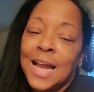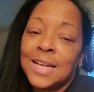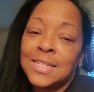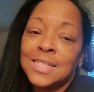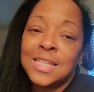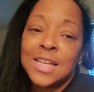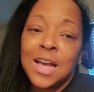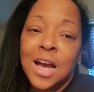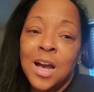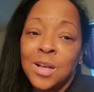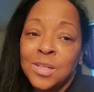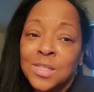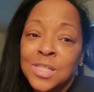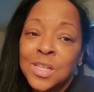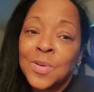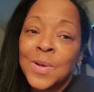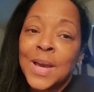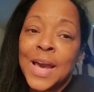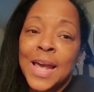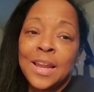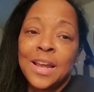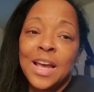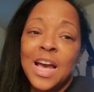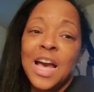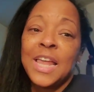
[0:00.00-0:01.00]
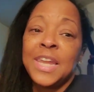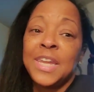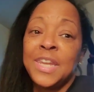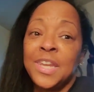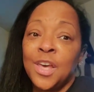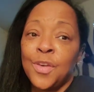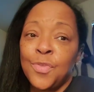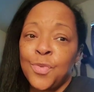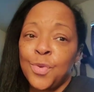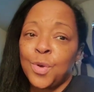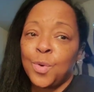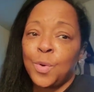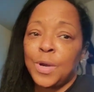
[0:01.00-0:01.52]
guys, also got
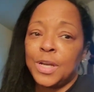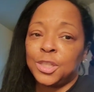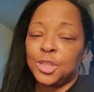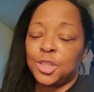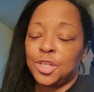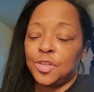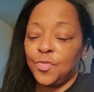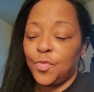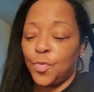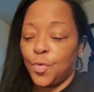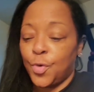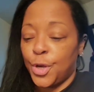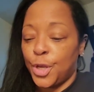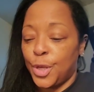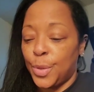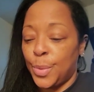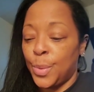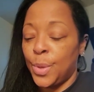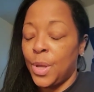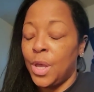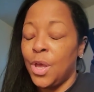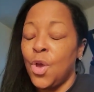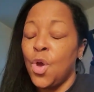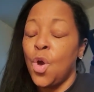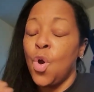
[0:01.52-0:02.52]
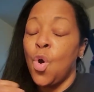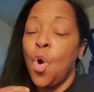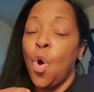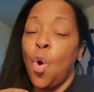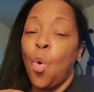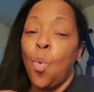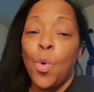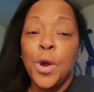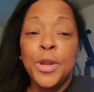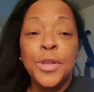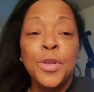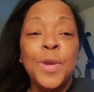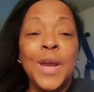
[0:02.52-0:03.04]
another question for you.
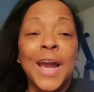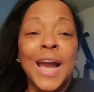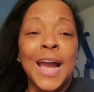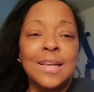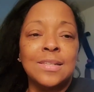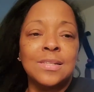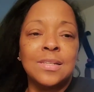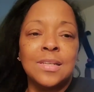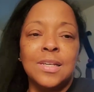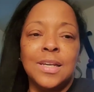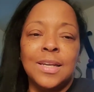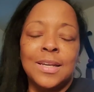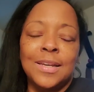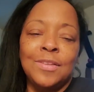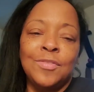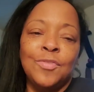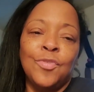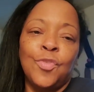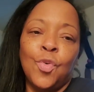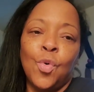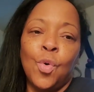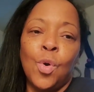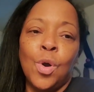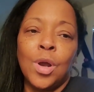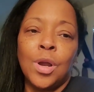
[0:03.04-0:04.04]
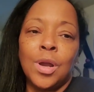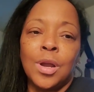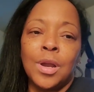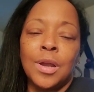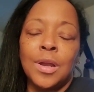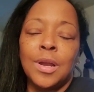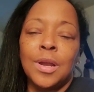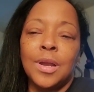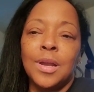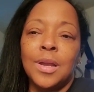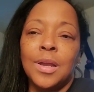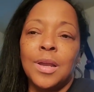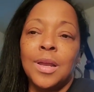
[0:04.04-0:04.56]
What are you guys cooking for